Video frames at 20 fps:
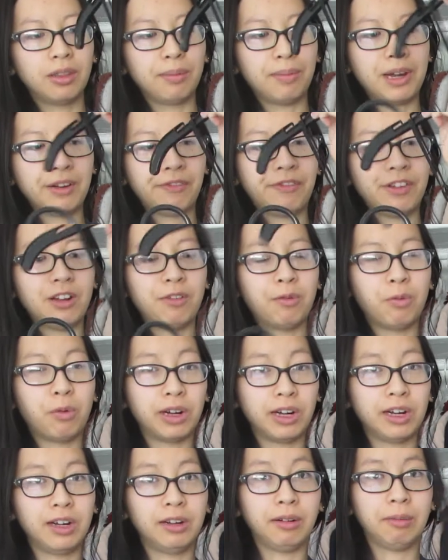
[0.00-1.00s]
the benefit of
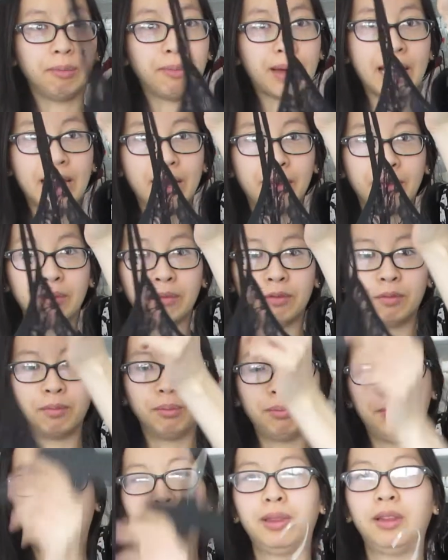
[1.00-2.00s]
wearing buying
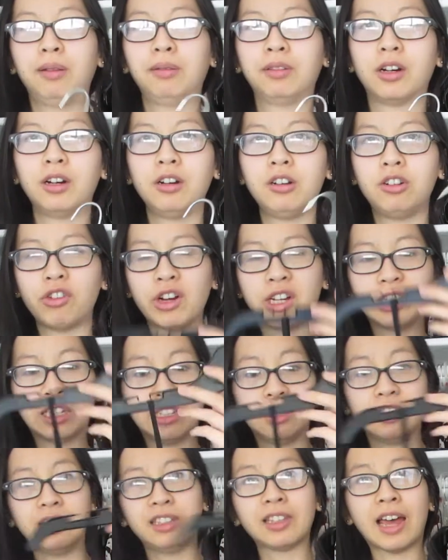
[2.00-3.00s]
dark
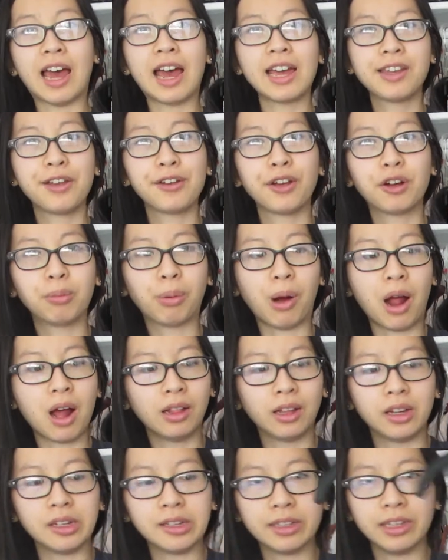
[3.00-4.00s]
dresses is I can go
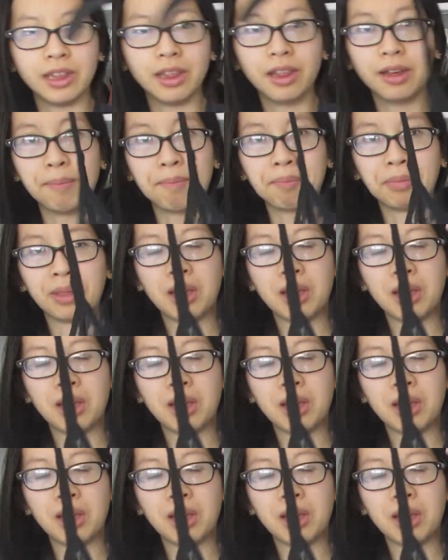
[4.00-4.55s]
braless in them